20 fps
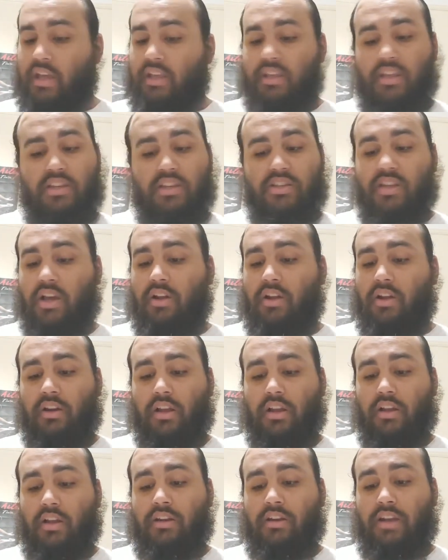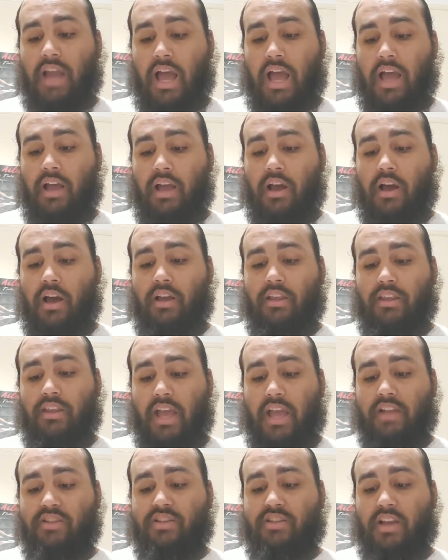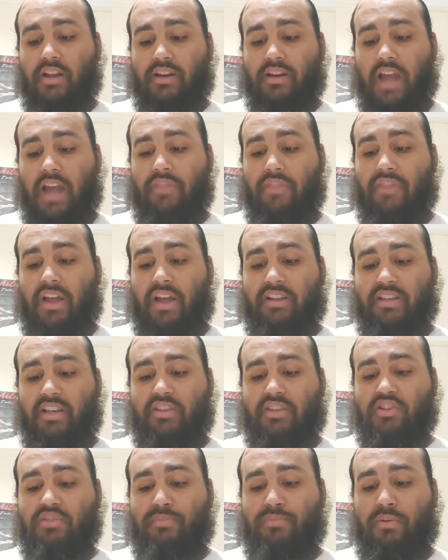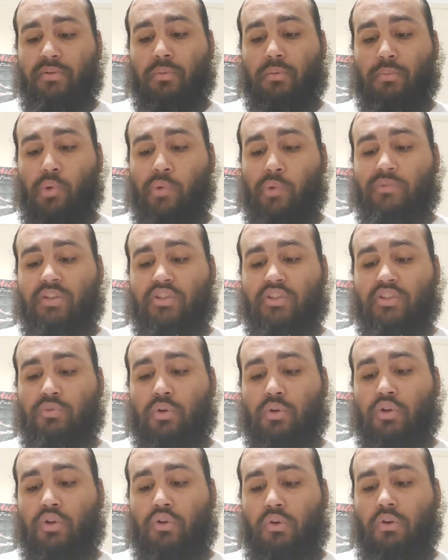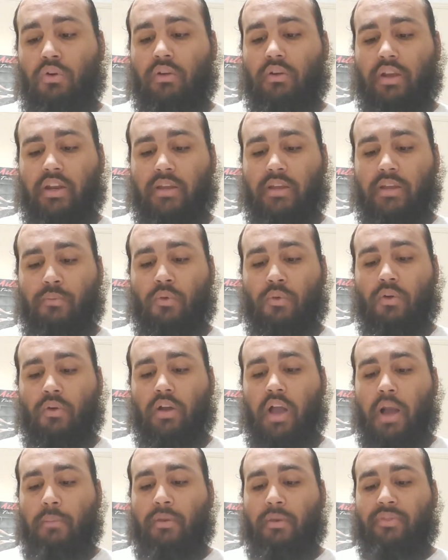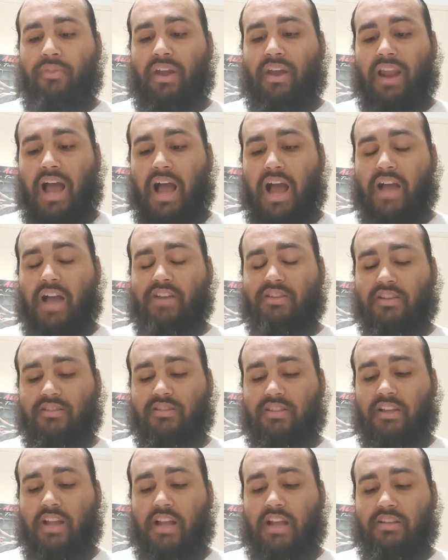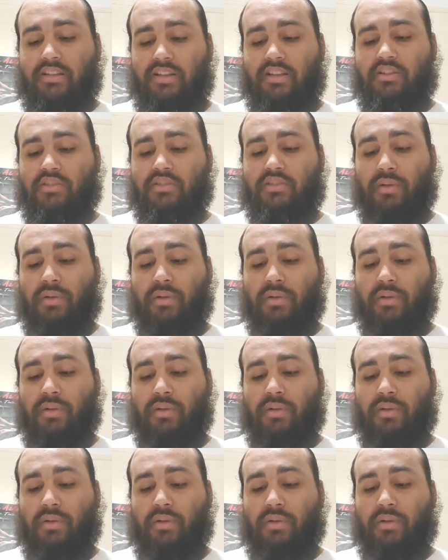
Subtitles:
ye shall not yet shall not thy teachers be removed into a corner anymore, but thine eyes shall see thy teachers.